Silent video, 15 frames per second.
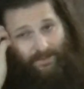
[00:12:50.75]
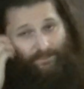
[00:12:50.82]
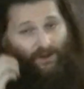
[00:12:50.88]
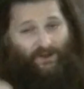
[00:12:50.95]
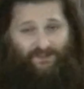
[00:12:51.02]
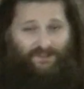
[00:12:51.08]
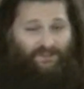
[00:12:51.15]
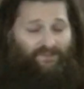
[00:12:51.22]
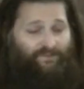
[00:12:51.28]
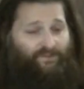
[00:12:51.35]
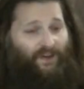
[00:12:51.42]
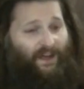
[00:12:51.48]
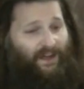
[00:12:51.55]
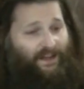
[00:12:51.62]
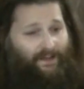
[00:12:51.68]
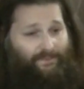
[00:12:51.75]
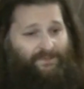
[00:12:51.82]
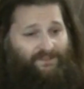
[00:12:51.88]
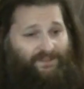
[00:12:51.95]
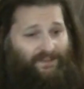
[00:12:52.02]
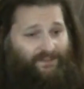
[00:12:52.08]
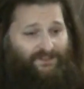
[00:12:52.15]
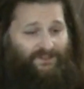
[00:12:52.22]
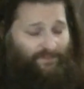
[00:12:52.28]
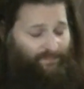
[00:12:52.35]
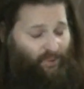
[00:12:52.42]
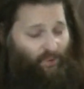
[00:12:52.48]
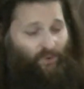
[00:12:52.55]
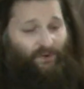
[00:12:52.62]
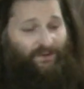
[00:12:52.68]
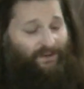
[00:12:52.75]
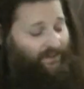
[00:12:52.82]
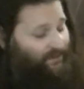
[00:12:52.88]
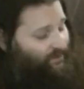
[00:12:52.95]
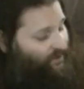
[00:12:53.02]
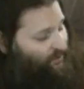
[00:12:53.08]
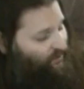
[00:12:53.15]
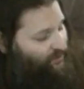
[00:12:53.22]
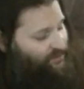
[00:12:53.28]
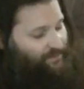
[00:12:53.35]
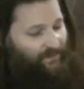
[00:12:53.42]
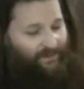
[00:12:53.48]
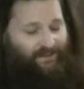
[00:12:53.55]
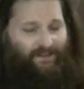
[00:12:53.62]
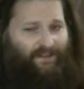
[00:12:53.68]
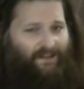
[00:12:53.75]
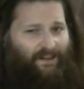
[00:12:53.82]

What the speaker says: positive vibes and support and encouragement.